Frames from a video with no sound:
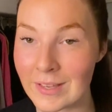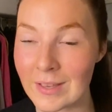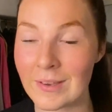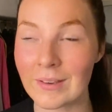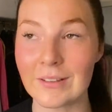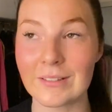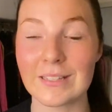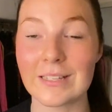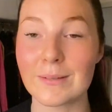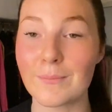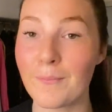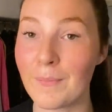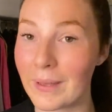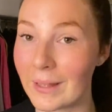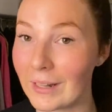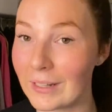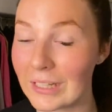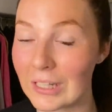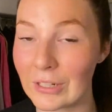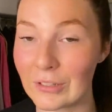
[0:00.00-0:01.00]
because it's
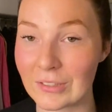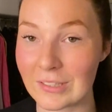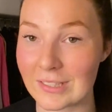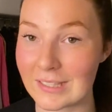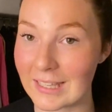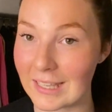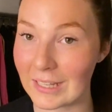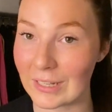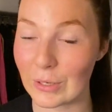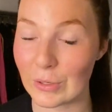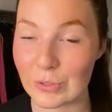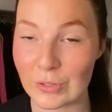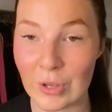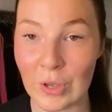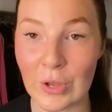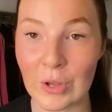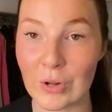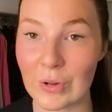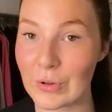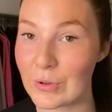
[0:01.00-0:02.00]
building on skills,
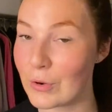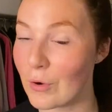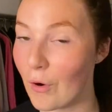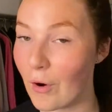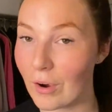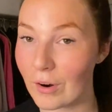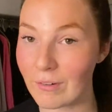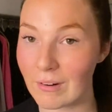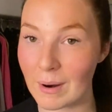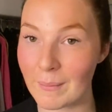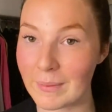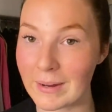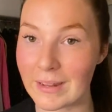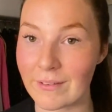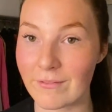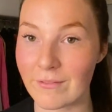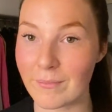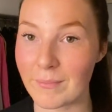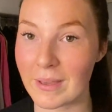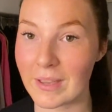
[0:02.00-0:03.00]
not cramming
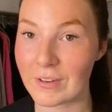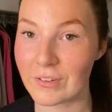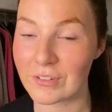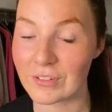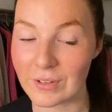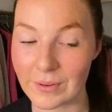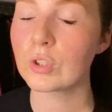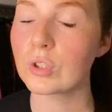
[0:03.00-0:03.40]
information.